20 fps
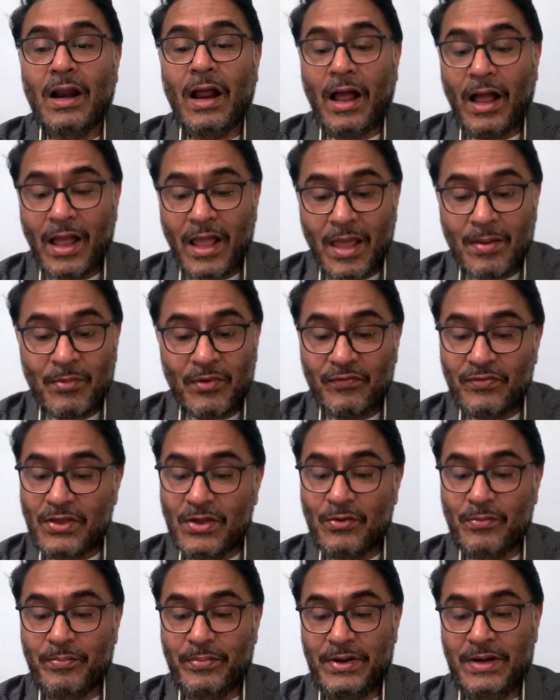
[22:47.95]
I am of the
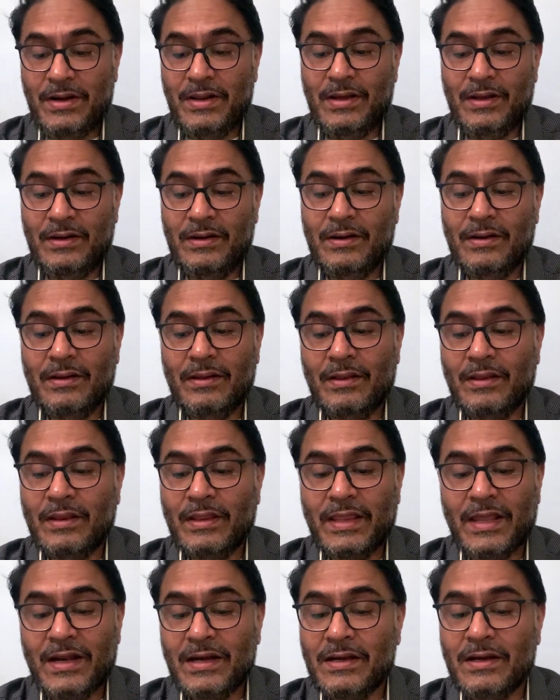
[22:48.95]
opinion
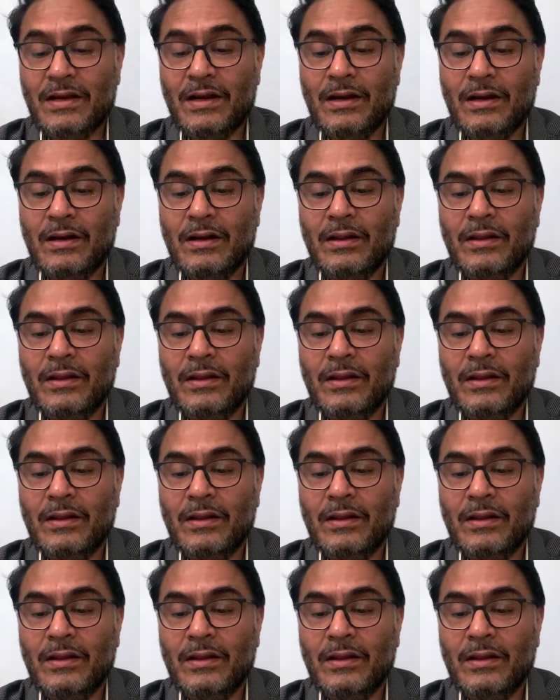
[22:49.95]
that